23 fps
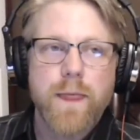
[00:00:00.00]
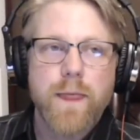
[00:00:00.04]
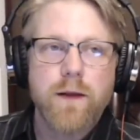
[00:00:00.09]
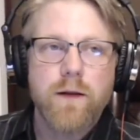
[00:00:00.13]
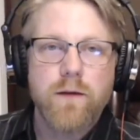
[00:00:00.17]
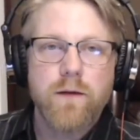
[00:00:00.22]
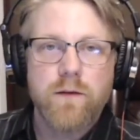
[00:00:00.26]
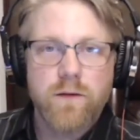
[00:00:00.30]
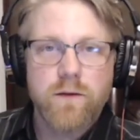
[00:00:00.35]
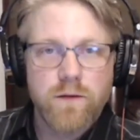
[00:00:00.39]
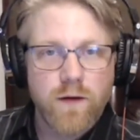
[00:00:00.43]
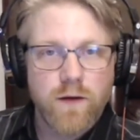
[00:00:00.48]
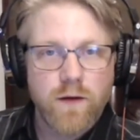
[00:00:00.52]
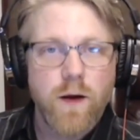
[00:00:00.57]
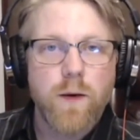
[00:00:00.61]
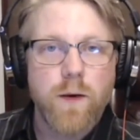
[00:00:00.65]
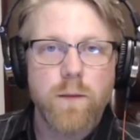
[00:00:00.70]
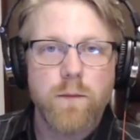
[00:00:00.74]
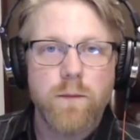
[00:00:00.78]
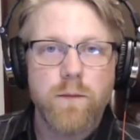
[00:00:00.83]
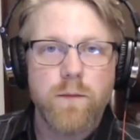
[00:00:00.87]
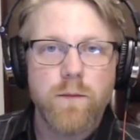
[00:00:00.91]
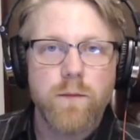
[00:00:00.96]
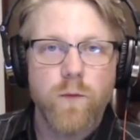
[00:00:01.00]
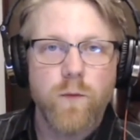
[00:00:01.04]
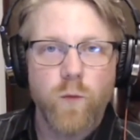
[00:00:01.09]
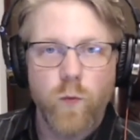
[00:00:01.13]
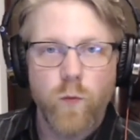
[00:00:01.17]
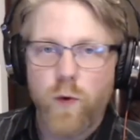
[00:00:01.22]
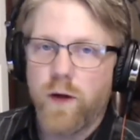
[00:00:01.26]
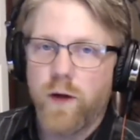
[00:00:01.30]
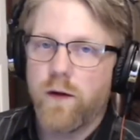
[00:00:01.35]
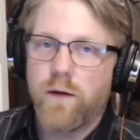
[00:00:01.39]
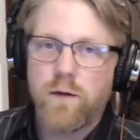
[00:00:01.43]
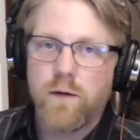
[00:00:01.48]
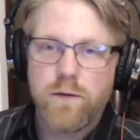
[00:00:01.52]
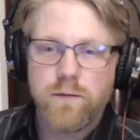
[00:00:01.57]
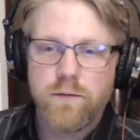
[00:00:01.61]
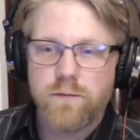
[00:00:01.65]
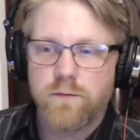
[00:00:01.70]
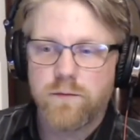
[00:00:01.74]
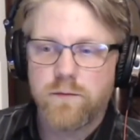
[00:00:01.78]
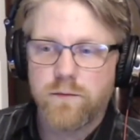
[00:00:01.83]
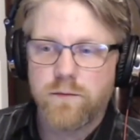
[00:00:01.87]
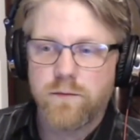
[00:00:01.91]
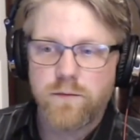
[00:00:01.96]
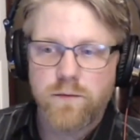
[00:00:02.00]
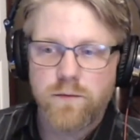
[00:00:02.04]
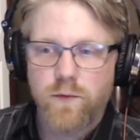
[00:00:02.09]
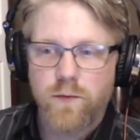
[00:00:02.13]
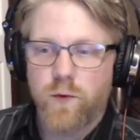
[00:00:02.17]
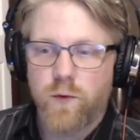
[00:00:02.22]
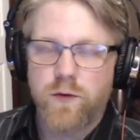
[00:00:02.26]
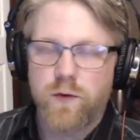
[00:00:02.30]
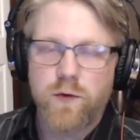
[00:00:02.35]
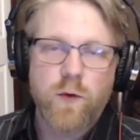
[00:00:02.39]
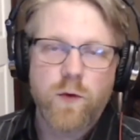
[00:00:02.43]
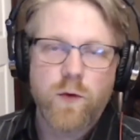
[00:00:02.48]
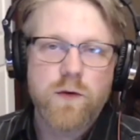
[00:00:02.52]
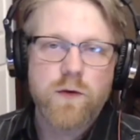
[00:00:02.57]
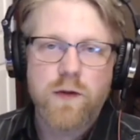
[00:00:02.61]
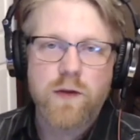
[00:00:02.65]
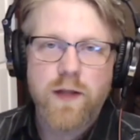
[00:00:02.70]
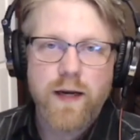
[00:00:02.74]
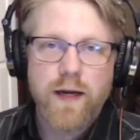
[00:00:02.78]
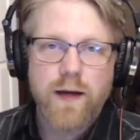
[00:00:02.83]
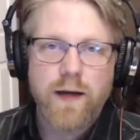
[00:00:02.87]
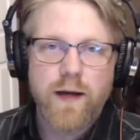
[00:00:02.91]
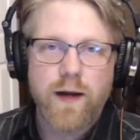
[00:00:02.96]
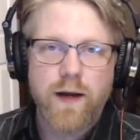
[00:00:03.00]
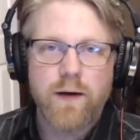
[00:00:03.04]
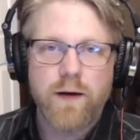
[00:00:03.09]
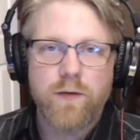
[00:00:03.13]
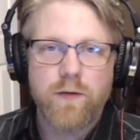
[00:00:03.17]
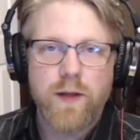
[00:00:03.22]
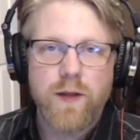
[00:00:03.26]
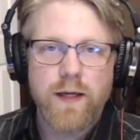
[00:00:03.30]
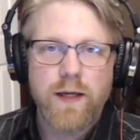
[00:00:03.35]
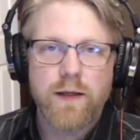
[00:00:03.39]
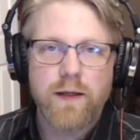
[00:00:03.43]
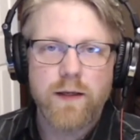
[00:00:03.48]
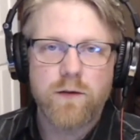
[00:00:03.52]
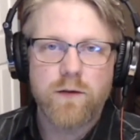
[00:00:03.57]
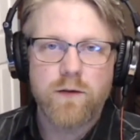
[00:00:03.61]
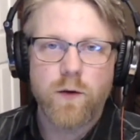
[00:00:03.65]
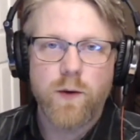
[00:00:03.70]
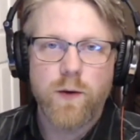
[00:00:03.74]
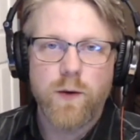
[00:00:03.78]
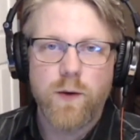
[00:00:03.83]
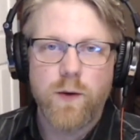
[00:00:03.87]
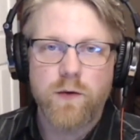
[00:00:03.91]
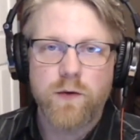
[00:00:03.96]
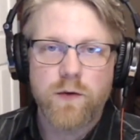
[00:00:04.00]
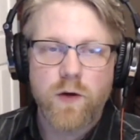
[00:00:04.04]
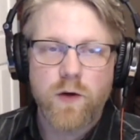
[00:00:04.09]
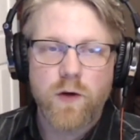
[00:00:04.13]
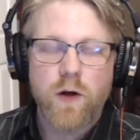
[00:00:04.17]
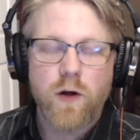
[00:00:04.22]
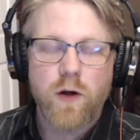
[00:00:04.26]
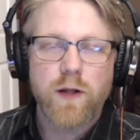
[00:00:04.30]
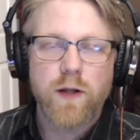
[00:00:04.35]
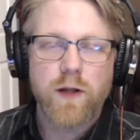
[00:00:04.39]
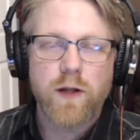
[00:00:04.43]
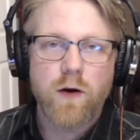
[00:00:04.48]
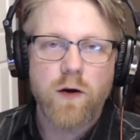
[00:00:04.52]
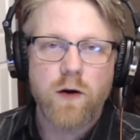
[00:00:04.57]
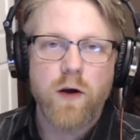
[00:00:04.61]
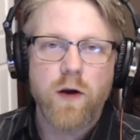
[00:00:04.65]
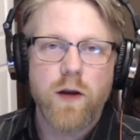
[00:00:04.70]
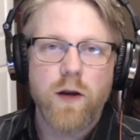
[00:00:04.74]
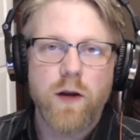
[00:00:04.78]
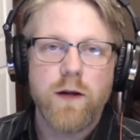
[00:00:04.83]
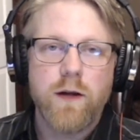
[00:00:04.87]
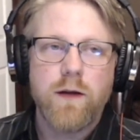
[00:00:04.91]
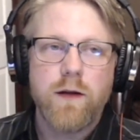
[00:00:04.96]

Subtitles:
some will resort to that kind of thing. And so he was calling on